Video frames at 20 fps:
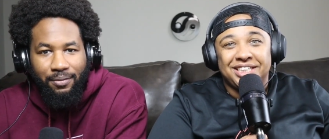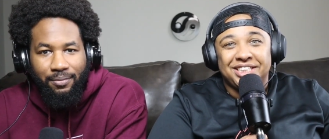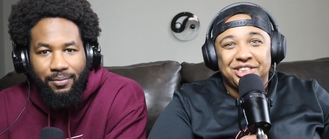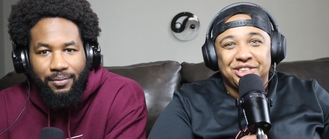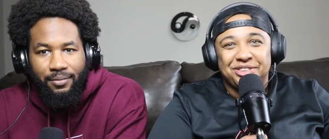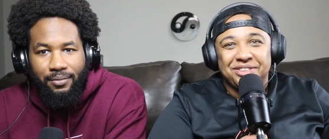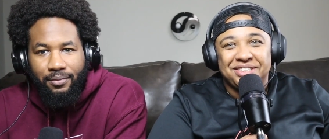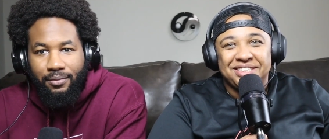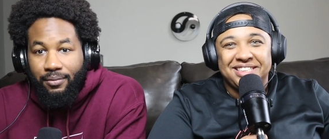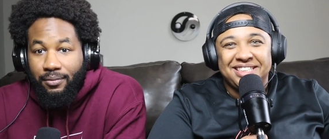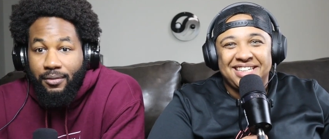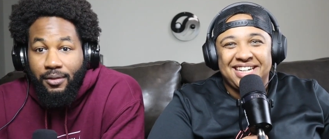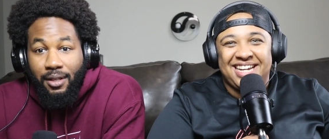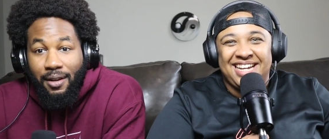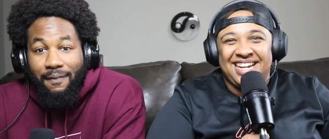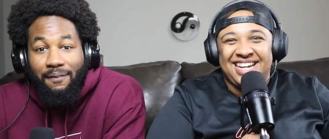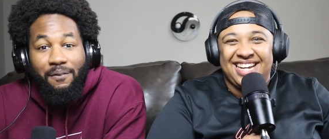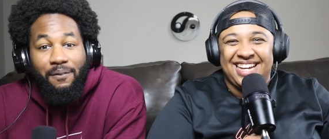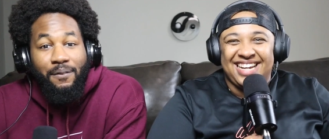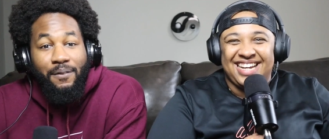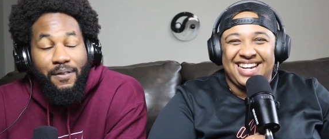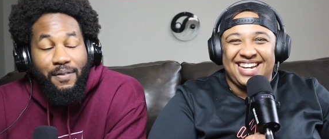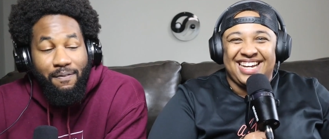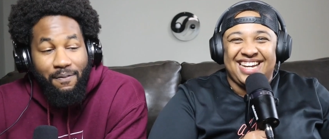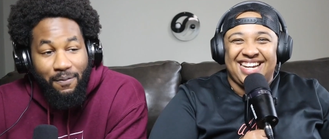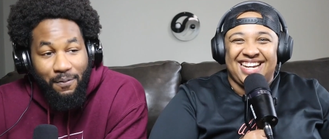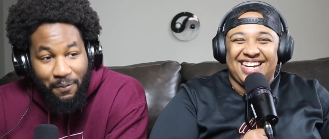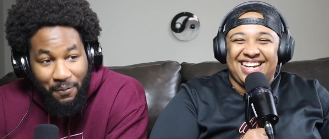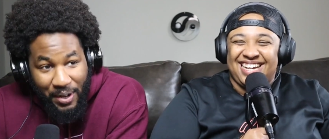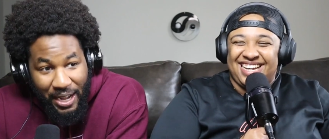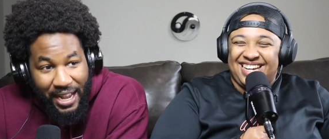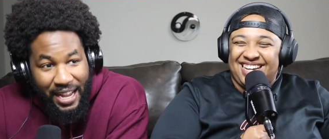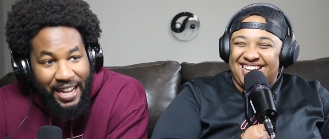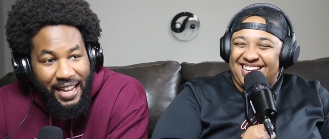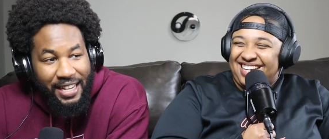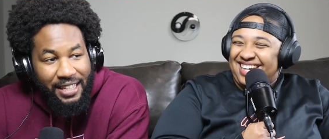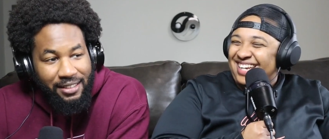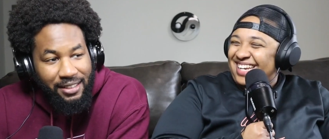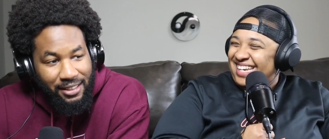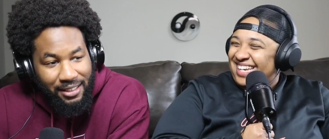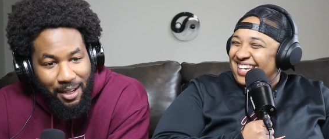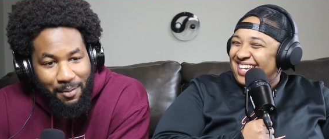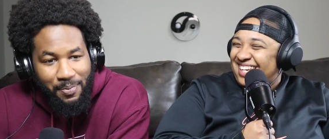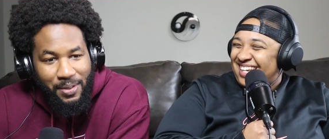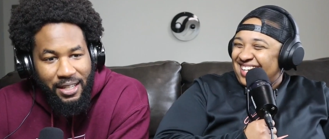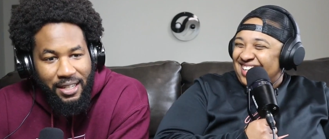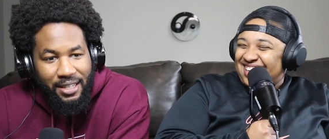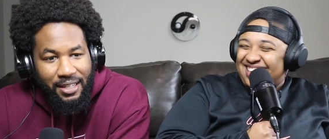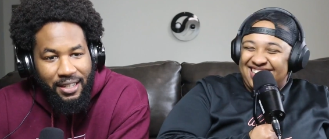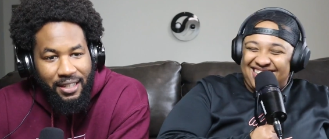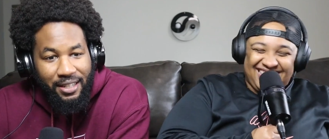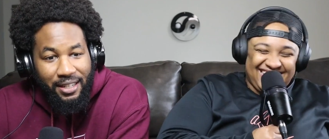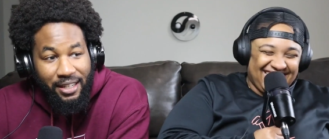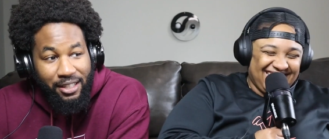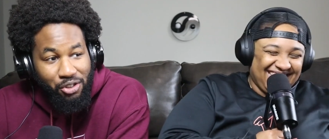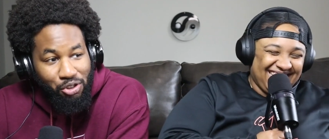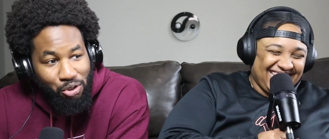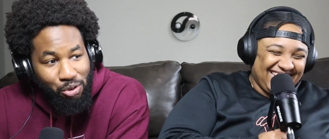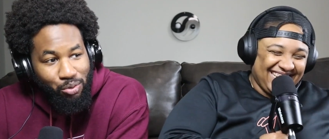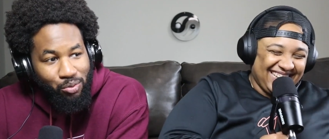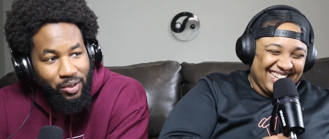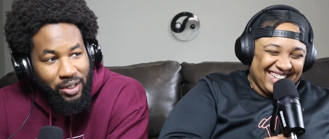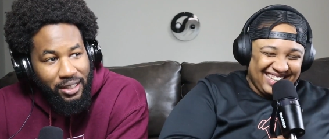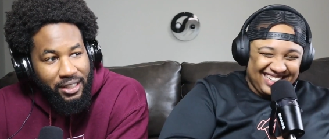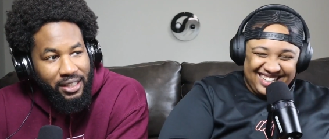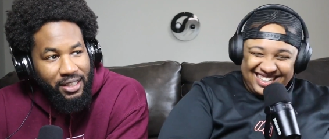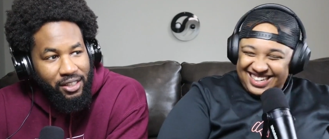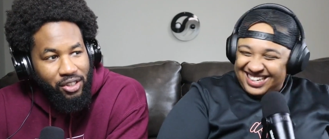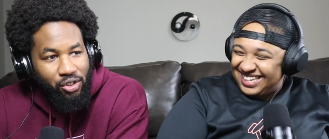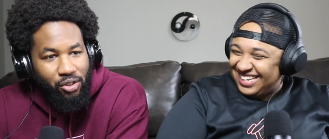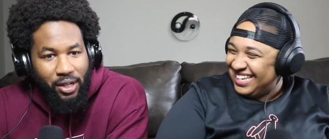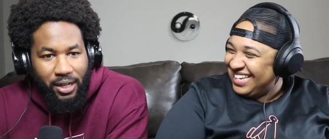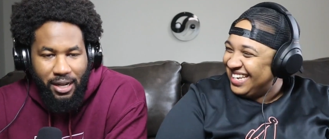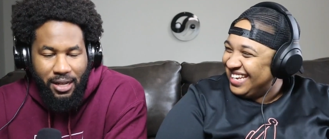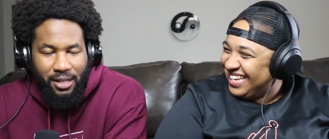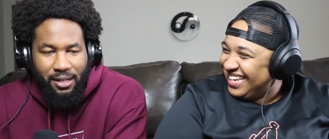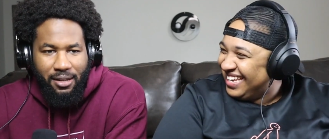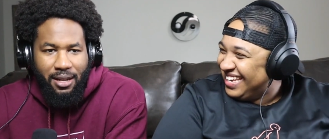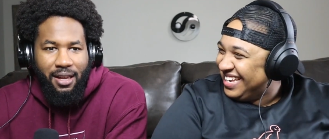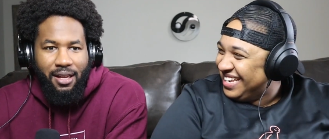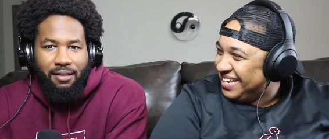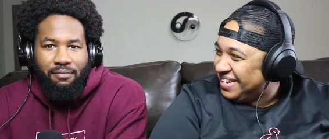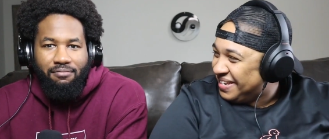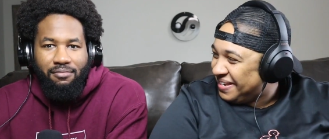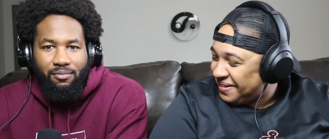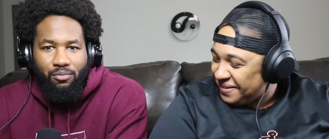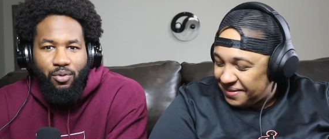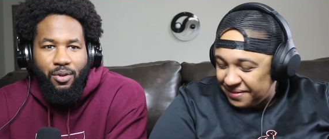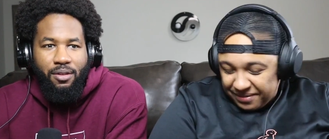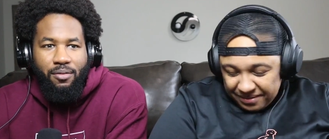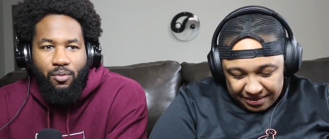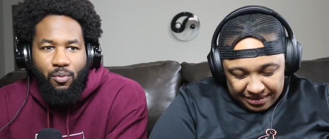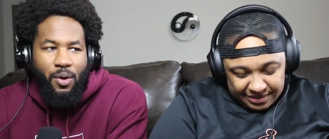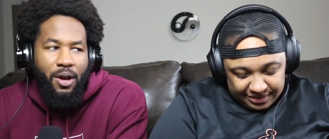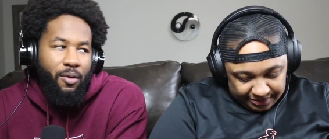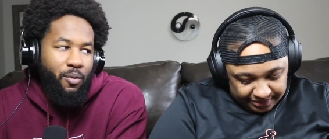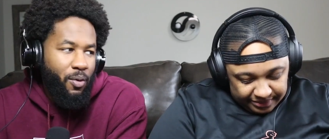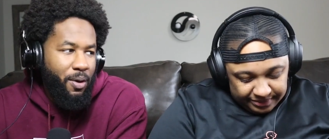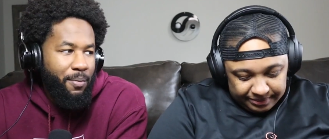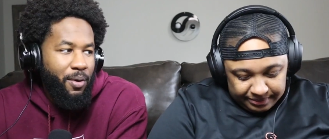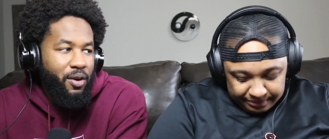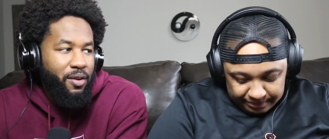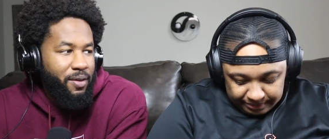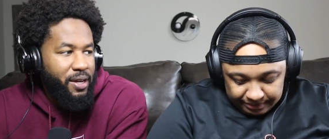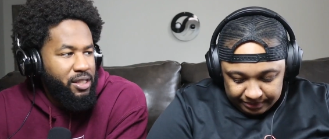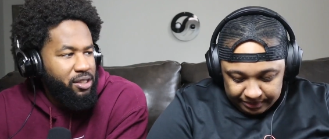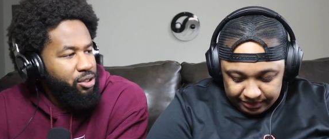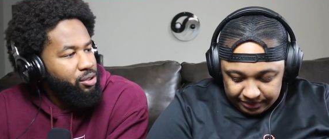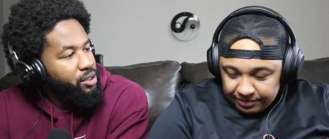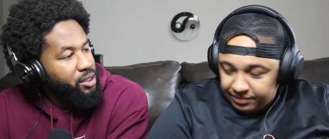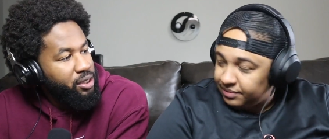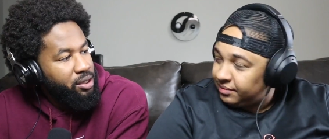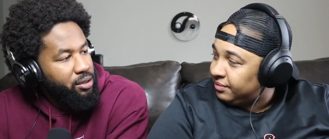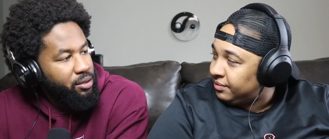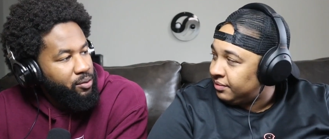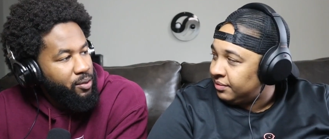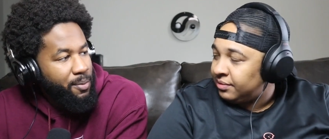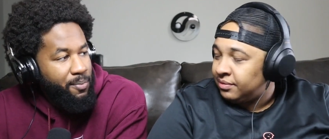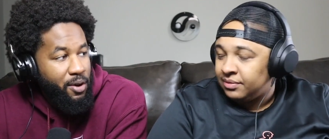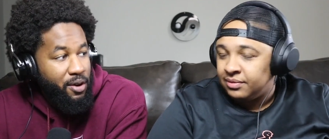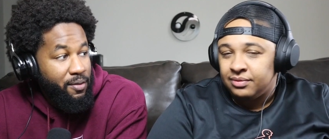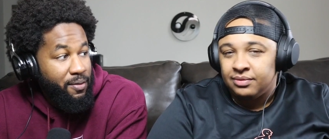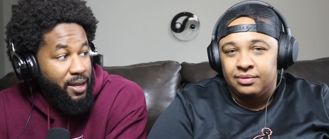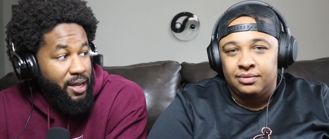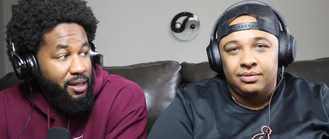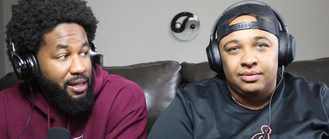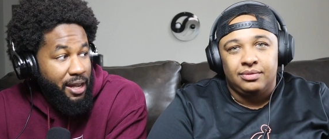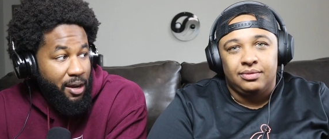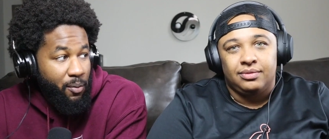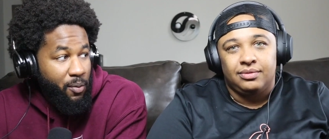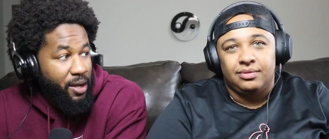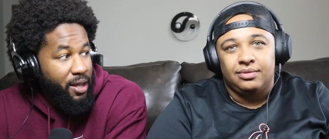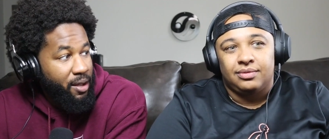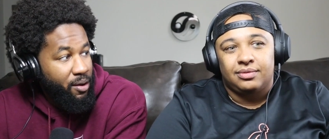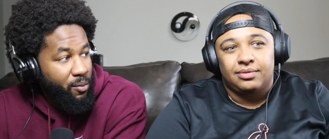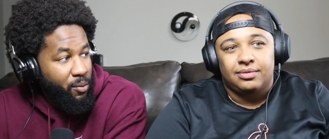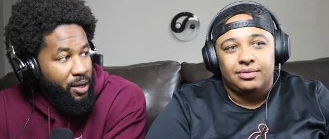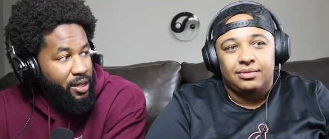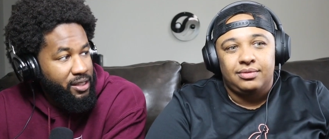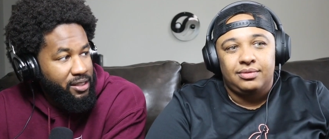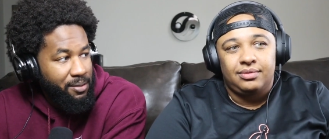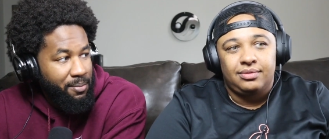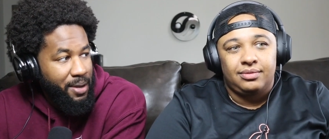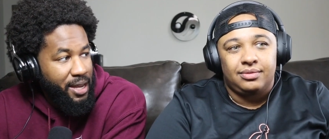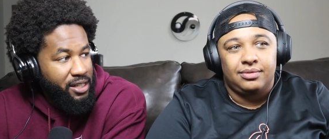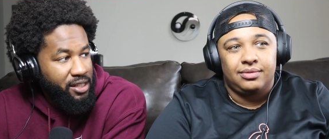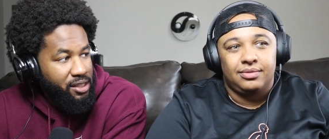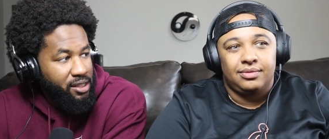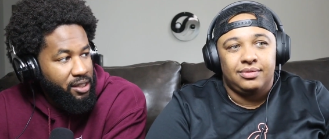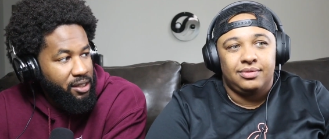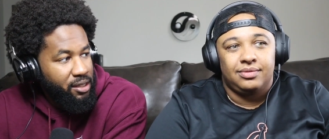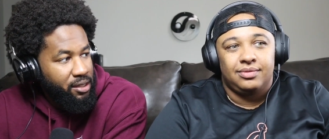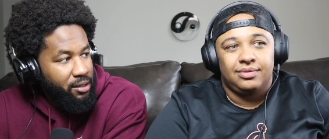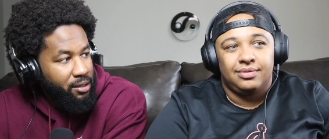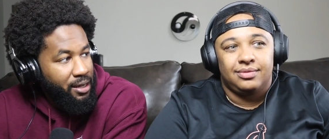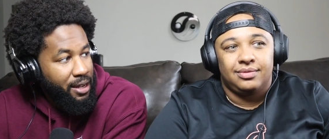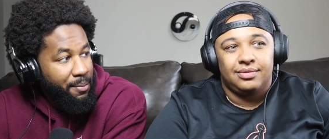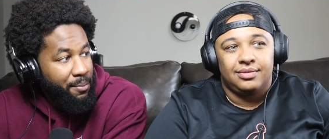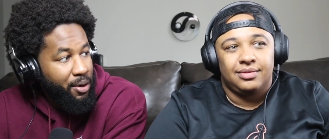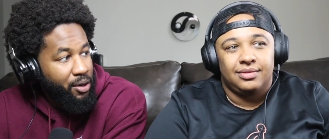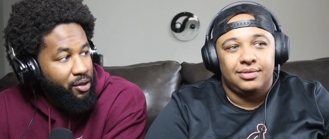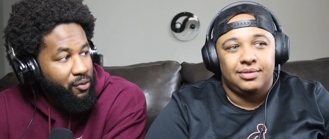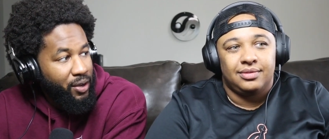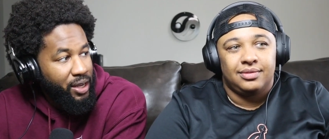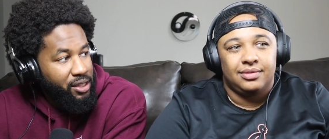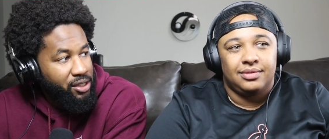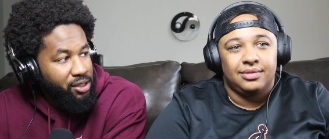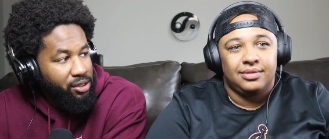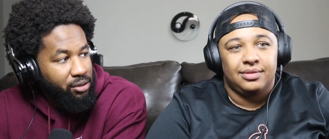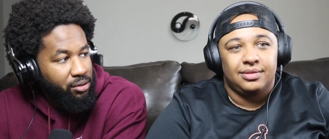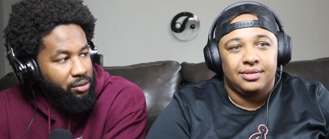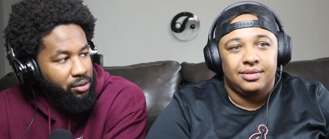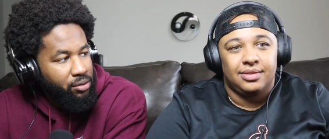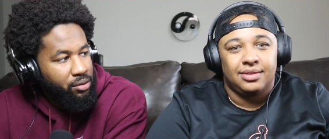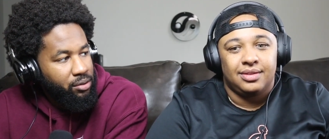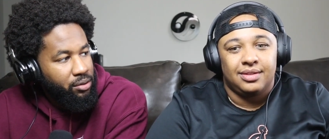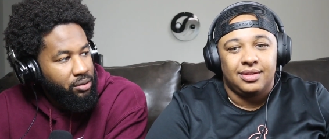Speaker 1: that streak. Find something that you really enjoy. That that what what motivates you? What motivate like what what is a measure that motivates you?